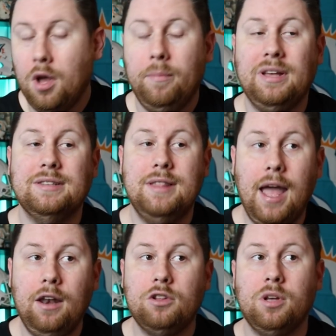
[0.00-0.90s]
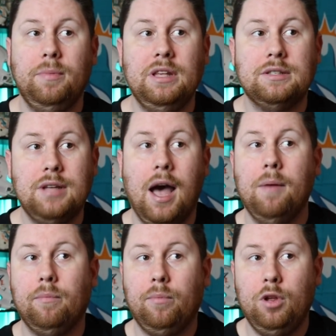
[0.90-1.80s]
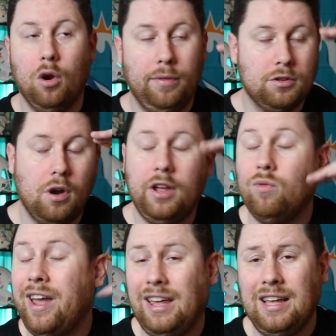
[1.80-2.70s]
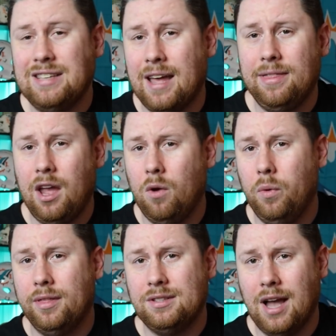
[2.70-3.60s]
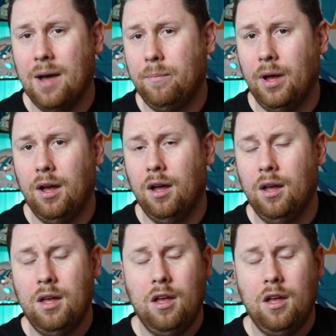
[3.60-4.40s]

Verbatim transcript: Because then some of these top, you know, there's already rankings out there with top uh,